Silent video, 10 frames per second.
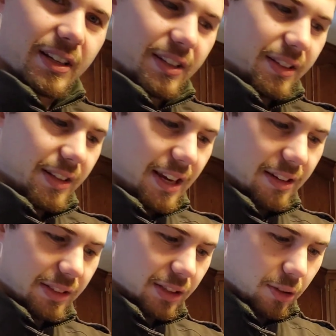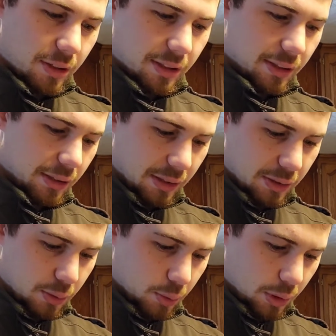now it's starting to
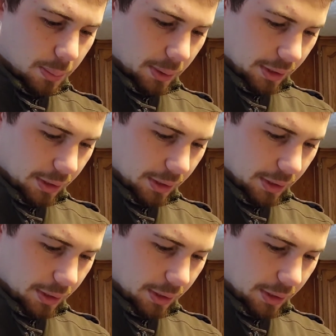absorb.